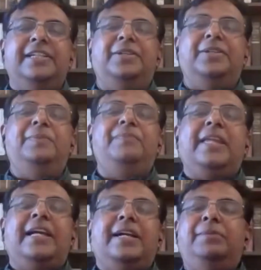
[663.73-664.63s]
You know,
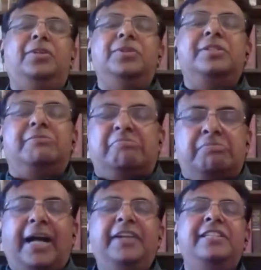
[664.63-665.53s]
because
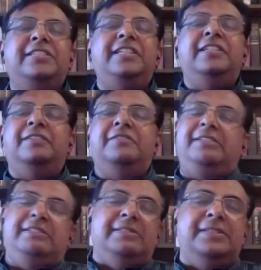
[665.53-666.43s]
by 1600,